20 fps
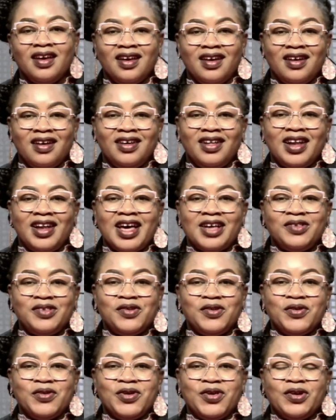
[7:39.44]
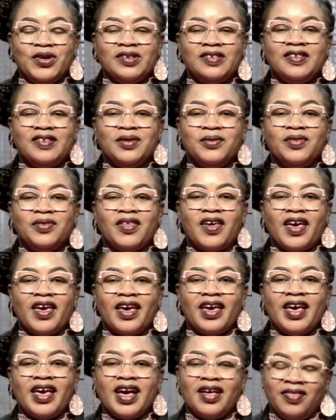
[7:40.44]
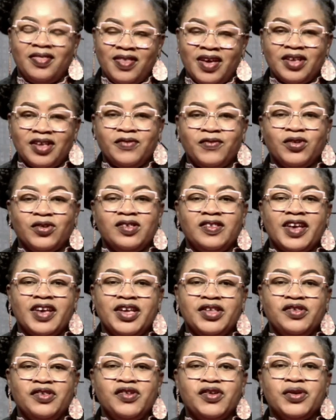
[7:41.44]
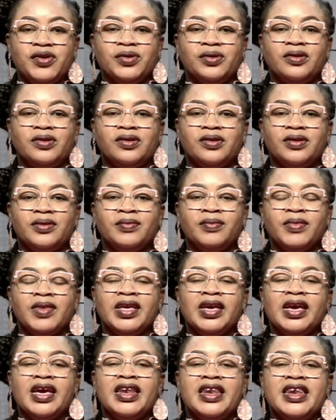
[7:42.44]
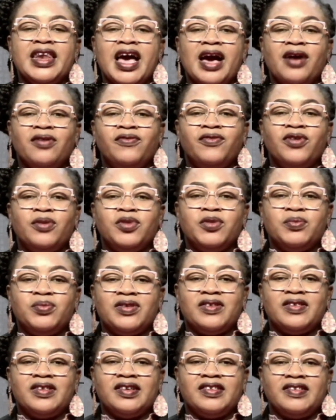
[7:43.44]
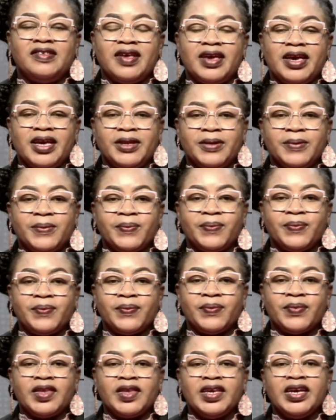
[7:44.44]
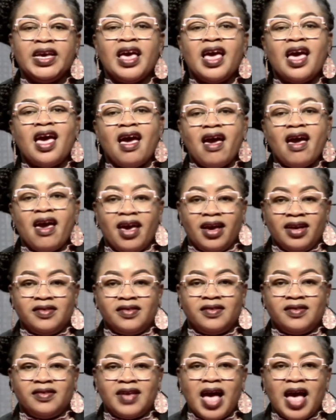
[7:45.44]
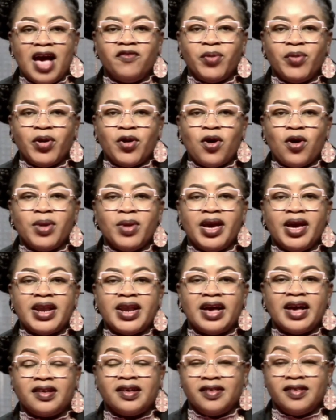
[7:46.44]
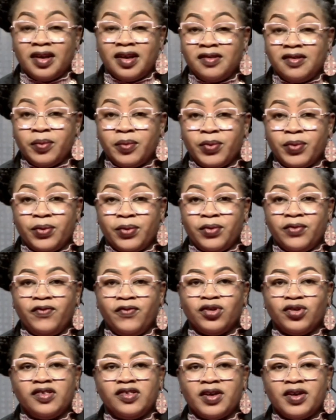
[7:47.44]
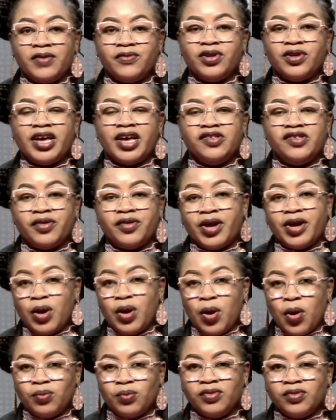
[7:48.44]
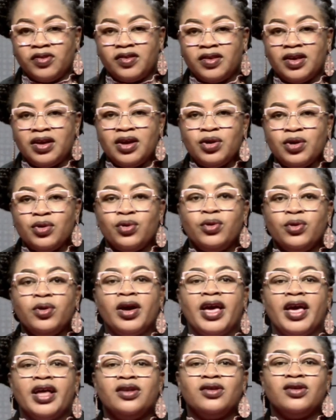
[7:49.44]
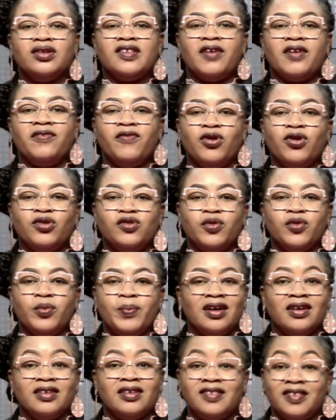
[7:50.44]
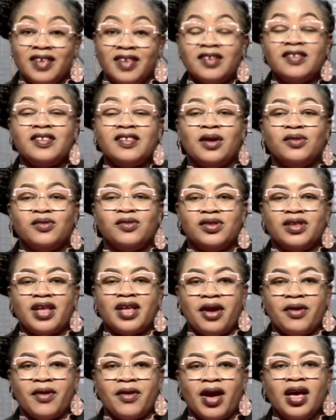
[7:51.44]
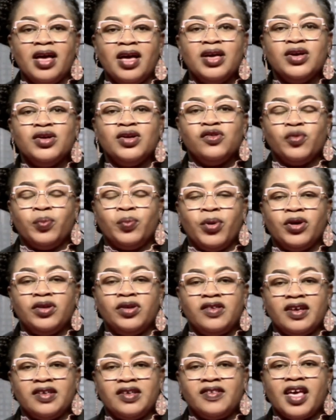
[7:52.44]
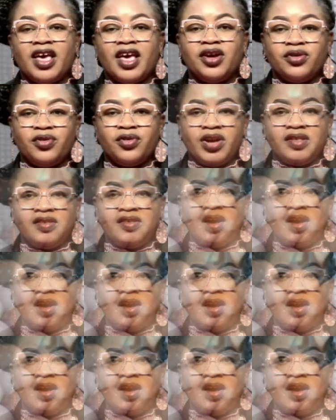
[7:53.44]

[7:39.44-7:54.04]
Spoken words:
Glad to know you're still there, and thanks for staying tuned. Now from the business scene. Eggs have become inaccessible for several Nigerian homes who cannot afford to pay 6,000 naira to purchase a crate of